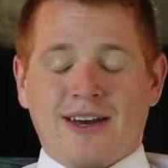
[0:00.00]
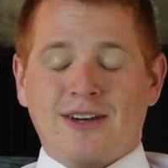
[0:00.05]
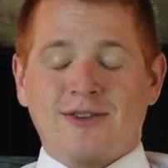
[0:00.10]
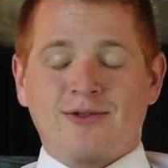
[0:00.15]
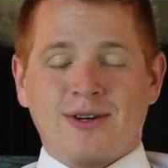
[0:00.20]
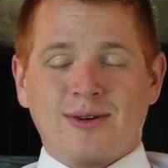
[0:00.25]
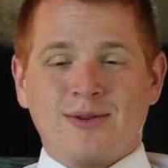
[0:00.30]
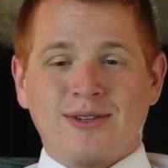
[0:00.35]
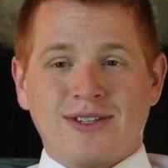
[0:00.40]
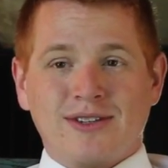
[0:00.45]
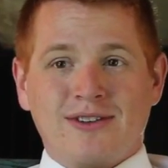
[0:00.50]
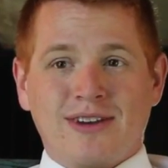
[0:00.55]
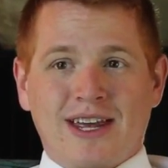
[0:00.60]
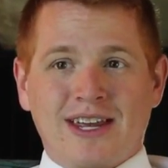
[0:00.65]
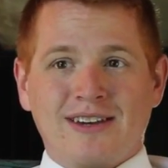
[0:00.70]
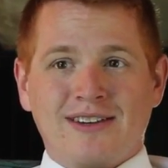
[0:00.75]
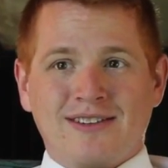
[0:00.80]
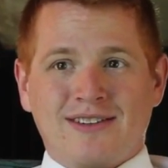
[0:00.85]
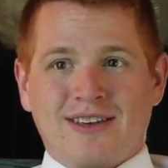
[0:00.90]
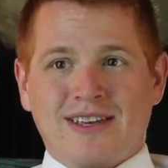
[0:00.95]
country wasn't
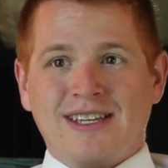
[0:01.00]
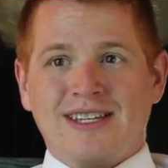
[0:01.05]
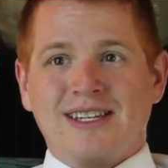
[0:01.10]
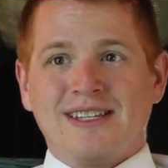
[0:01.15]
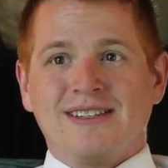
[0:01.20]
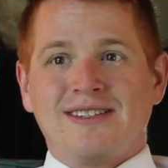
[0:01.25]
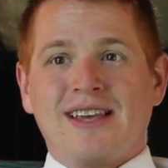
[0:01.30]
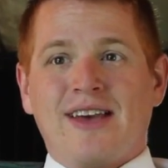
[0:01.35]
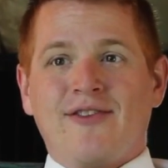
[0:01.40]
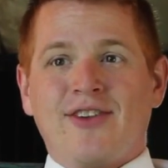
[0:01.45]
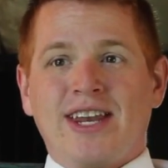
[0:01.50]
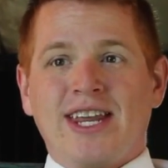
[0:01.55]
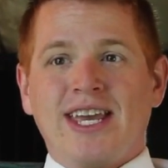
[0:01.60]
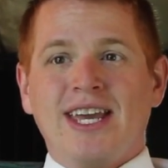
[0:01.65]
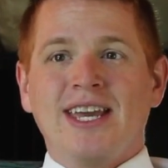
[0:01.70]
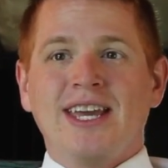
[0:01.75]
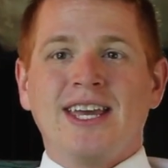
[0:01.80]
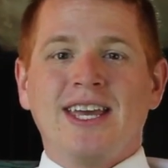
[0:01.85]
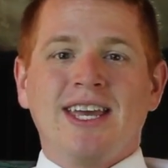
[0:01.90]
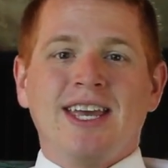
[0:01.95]
united until
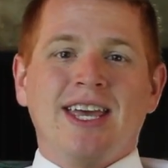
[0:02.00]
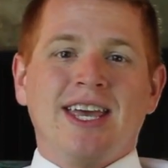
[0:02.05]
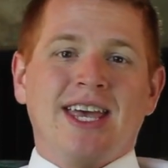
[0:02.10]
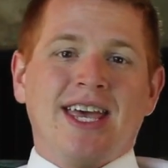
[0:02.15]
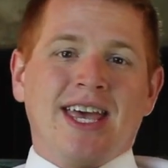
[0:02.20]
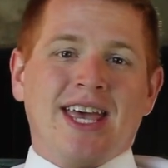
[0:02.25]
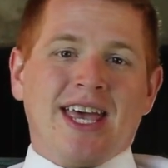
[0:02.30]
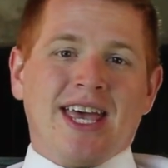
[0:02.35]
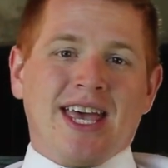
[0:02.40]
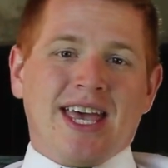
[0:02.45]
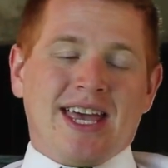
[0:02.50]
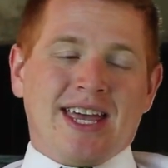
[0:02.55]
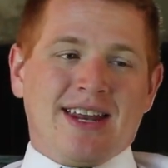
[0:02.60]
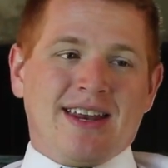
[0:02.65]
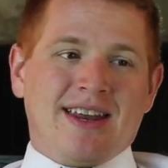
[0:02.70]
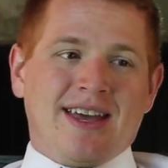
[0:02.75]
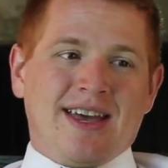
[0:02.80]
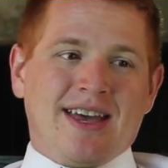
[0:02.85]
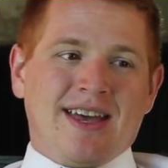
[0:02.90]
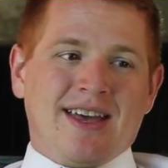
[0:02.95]
1870.
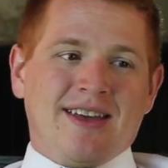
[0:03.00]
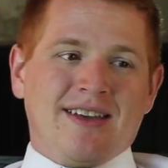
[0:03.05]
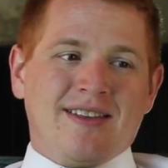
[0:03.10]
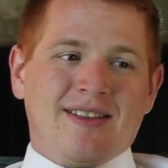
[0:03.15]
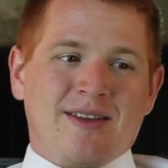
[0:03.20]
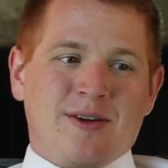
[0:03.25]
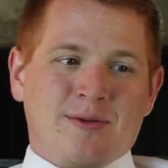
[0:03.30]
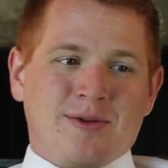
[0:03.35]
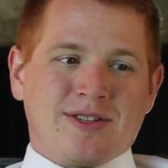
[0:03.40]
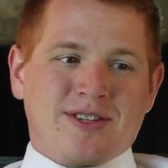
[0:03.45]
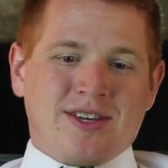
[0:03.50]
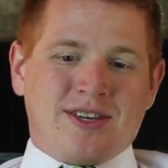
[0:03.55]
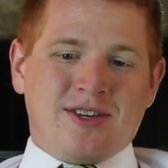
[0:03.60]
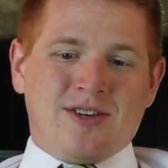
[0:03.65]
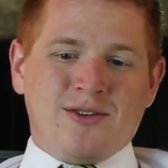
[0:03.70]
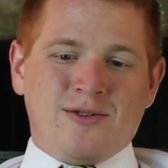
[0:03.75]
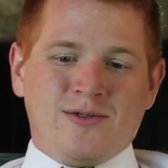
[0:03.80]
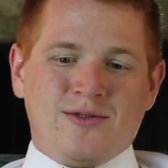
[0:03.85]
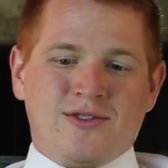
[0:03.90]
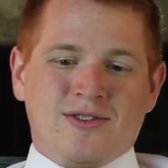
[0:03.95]
And there was a
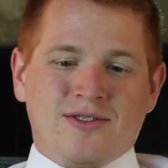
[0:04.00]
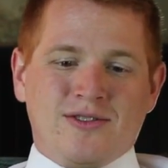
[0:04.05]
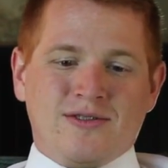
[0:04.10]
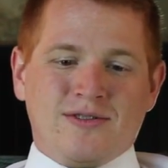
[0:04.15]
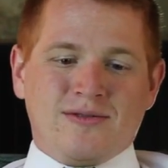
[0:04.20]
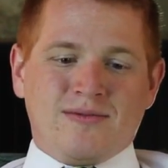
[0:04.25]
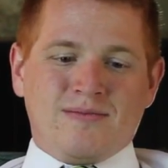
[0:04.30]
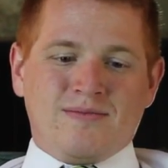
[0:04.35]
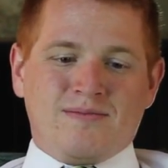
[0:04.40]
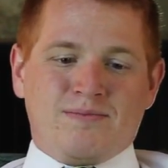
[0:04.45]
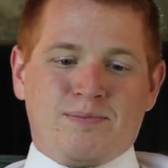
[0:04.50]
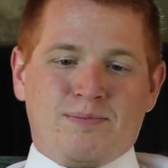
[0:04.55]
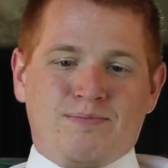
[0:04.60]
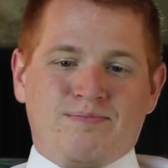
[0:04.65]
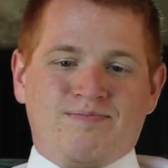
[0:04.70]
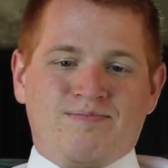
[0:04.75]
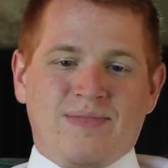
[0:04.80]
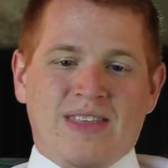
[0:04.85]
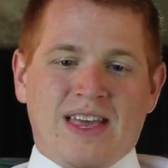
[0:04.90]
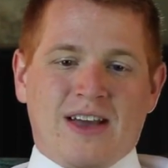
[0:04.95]
huge,
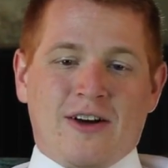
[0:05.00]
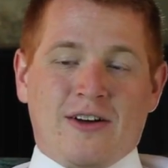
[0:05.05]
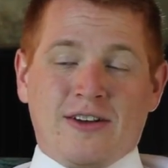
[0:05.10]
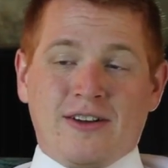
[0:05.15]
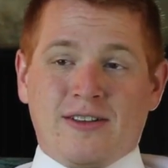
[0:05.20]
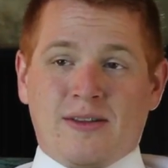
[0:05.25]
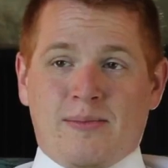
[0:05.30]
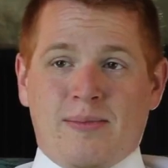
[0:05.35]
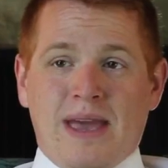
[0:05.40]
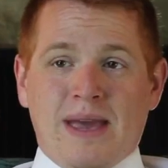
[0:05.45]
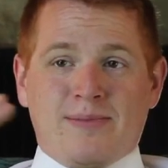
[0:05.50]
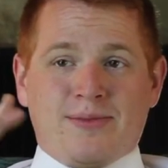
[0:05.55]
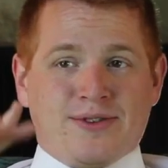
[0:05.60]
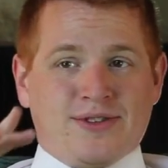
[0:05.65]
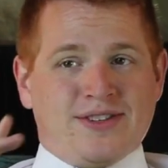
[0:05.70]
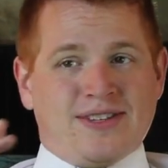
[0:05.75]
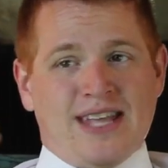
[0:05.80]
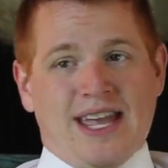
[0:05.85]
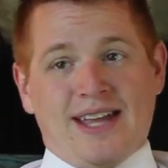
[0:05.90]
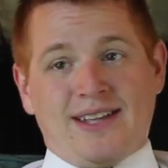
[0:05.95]
they called it the Papal
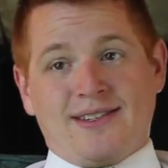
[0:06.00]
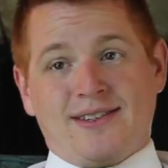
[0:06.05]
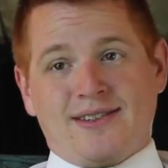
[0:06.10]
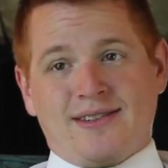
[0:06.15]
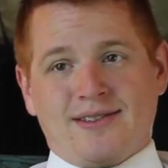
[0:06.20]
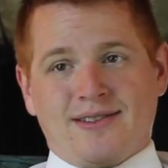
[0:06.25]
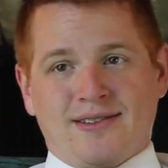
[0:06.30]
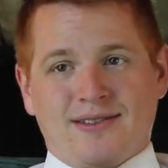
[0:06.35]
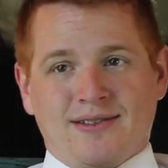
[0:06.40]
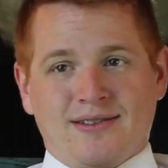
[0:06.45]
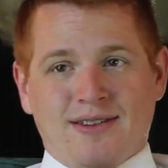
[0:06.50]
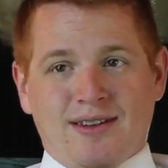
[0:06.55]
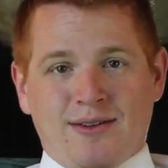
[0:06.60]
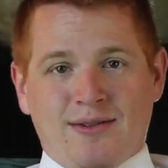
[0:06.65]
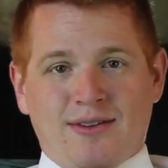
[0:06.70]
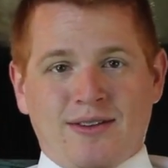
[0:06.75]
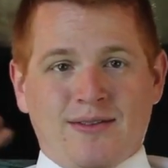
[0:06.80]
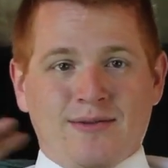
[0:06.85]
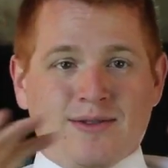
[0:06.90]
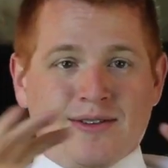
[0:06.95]
States.
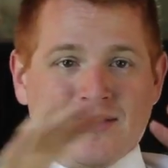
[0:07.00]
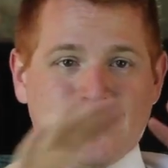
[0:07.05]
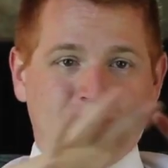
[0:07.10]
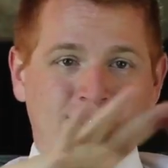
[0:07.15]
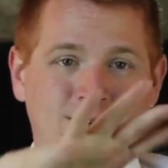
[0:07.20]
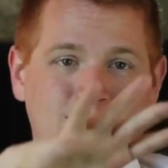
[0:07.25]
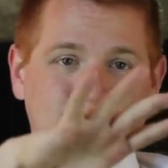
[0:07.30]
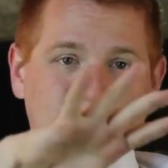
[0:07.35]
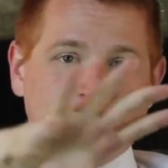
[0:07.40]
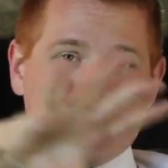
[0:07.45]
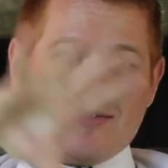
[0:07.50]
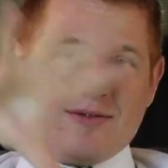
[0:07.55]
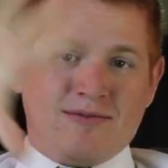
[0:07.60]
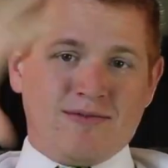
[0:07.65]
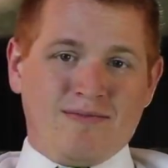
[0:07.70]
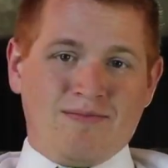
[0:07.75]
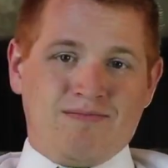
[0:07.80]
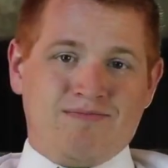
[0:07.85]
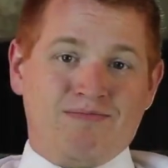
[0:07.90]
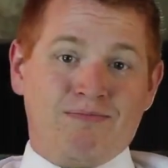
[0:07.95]
There was this huge
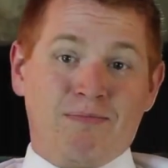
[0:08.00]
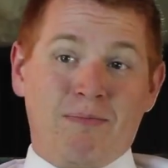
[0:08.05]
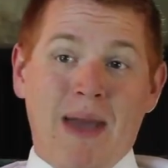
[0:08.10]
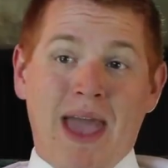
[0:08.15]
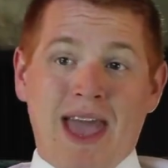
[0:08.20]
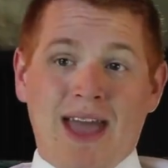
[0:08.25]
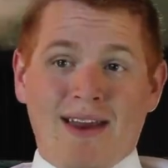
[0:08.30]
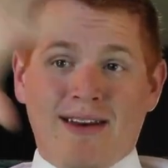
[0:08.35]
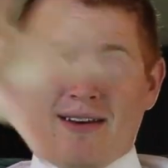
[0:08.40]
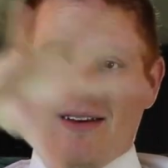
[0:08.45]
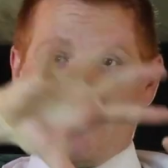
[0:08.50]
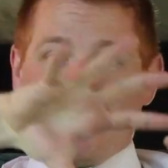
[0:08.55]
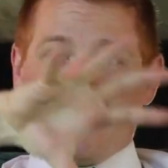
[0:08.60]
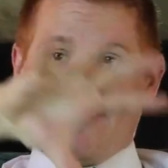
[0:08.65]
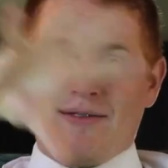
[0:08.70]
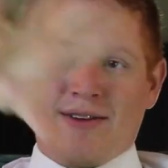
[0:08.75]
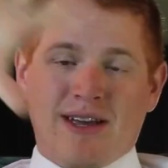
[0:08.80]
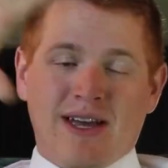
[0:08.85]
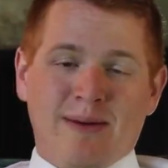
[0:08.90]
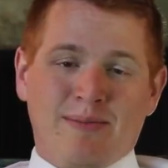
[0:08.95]
band
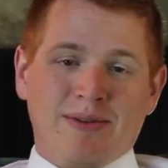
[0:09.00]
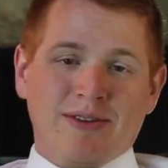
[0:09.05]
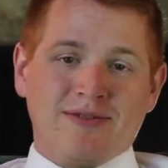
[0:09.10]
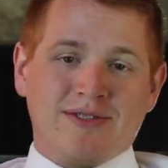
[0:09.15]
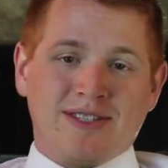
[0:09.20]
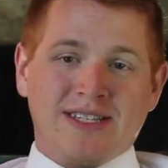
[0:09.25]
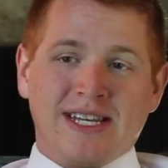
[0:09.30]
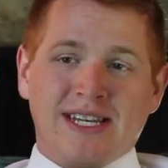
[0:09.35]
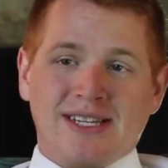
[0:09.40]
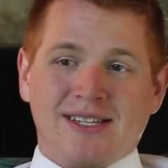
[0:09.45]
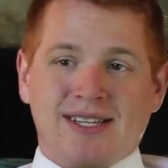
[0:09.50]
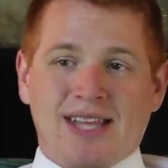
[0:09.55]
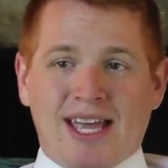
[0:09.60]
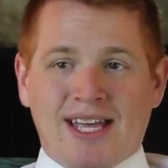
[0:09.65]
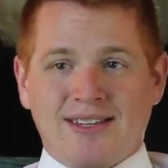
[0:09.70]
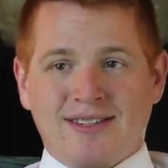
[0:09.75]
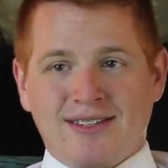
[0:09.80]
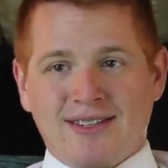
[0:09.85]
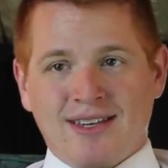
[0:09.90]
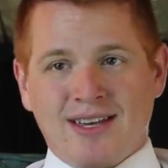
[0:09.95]
of a couple of
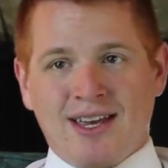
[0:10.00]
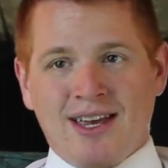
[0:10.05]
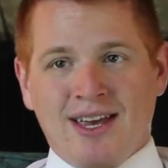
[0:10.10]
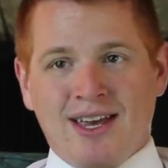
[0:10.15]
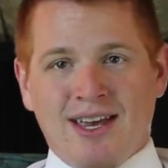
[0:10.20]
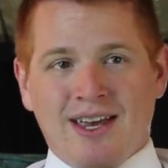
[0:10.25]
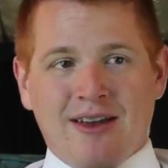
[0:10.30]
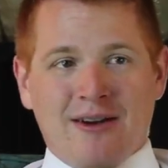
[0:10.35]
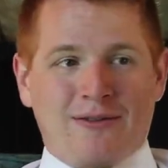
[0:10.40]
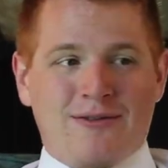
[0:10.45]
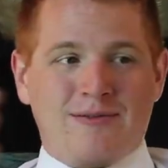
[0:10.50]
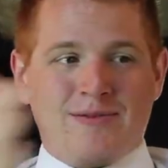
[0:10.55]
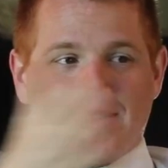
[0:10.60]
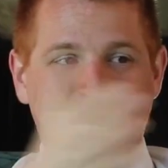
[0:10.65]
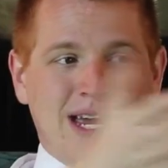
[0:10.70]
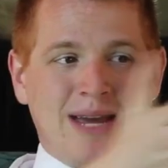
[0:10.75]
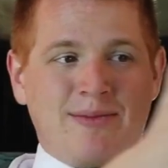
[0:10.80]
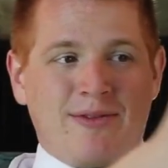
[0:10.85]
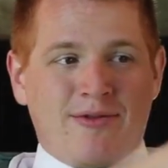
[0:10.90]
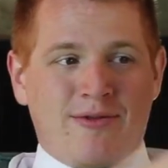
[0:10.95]
city-states. From the
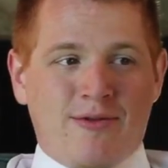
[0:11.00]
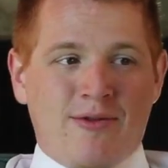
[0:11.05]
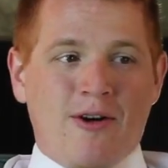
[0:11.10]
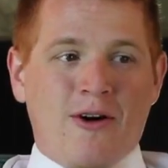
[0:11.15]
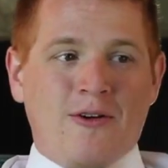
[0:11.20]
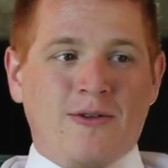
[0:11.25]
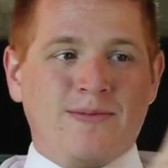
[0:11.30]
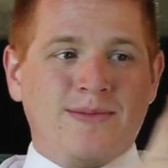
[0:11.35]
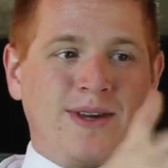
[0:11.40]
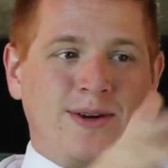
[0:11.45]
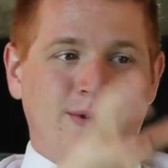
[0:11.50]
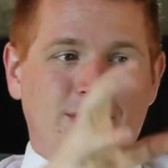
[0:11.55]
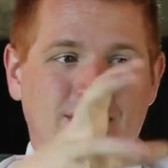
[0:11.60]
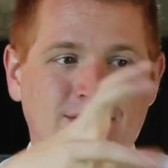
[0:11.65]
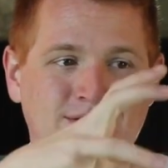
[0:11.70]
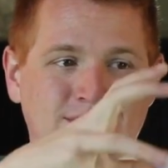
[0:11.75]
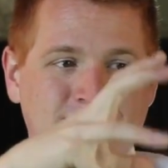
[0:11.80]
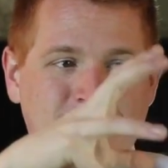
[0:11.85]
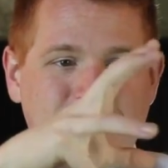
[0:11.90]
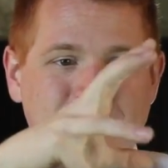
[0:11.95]
time of Rome, they were
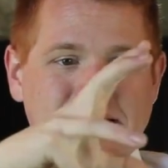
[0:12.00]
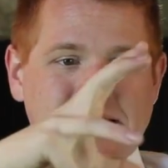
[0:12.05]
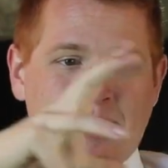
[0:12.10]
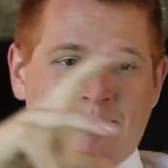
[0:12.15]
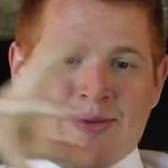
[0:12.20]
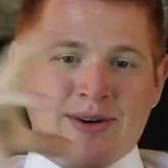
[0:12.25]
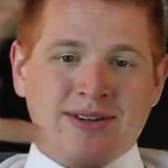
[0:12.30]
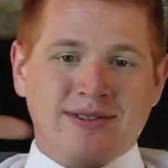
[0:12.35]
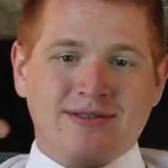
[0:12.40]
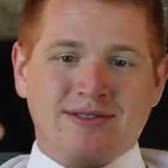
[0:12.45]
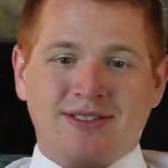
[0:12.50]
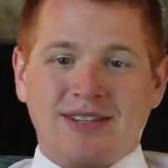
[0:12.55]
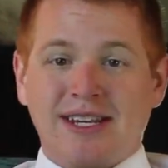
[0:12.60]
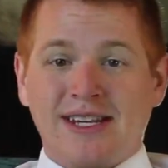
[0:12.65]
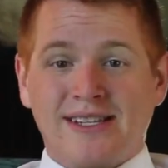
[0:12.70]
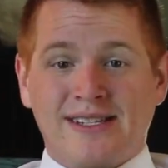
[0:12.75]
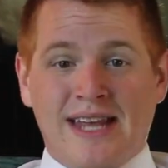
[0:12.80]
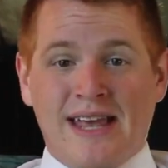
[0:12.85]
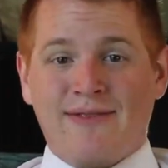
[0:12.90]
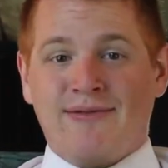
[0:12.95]
all just separate
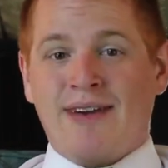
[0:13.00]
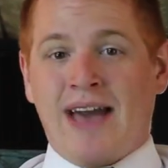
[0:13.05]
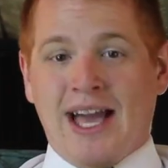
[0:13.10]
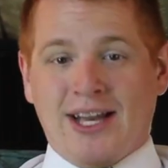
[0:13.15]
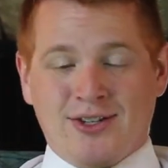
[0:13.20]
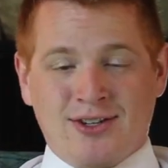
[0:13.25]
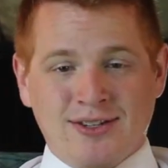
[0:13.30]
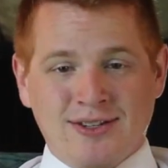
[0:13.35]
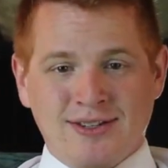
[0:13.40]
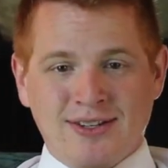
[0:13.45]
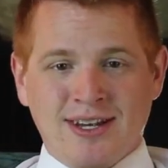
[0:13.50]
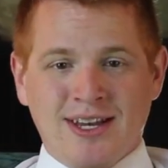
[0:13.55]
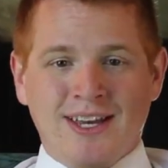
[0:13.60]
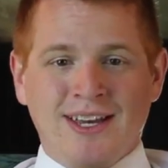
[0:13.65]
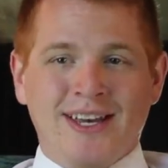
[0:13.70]
city-state factions,